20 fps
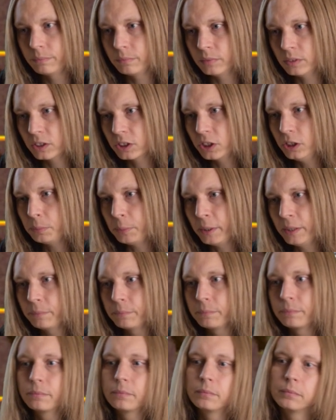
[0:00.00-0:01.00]
Excuse me.
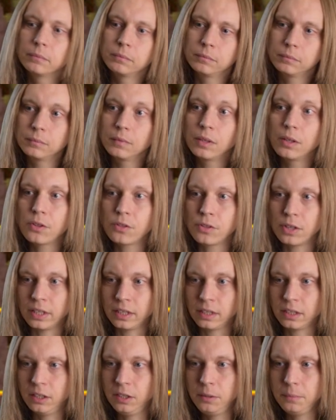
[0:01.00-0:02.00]

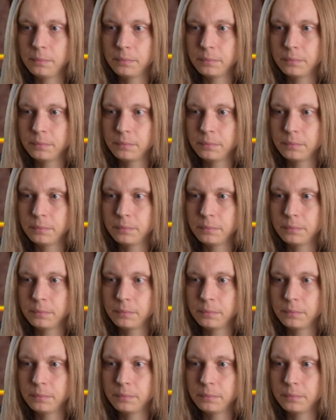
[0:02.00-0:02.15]
Thank you.